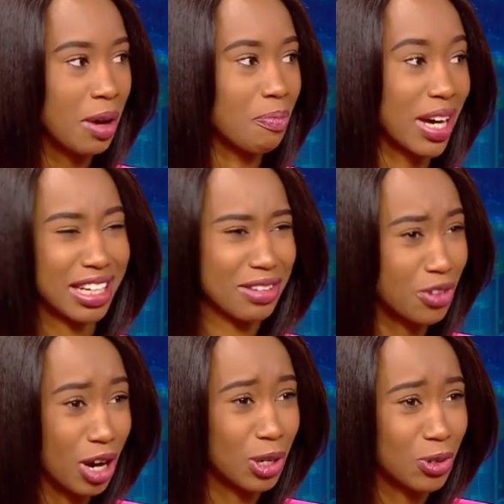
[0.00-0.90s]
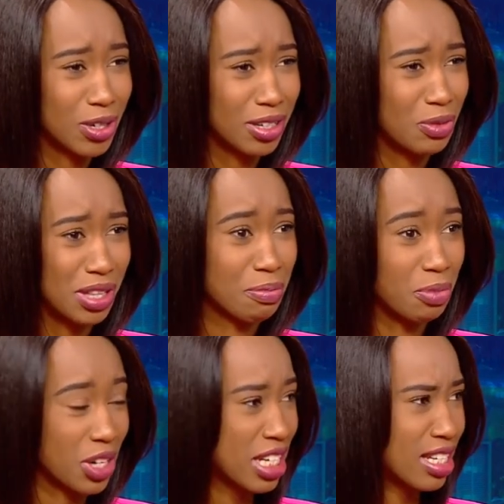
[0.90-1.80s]
But if they're alone with the
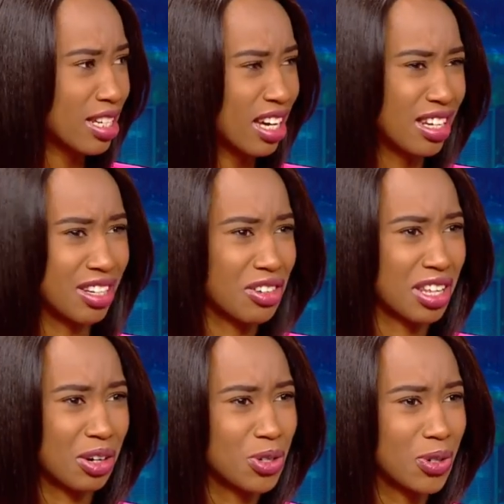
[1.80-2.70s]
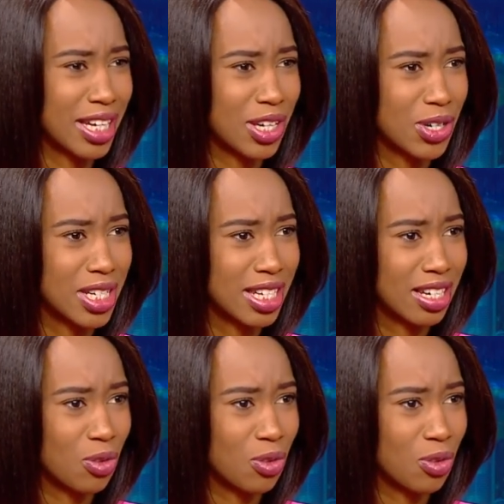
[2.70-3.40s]
boys, they'd rather go to a kiosk.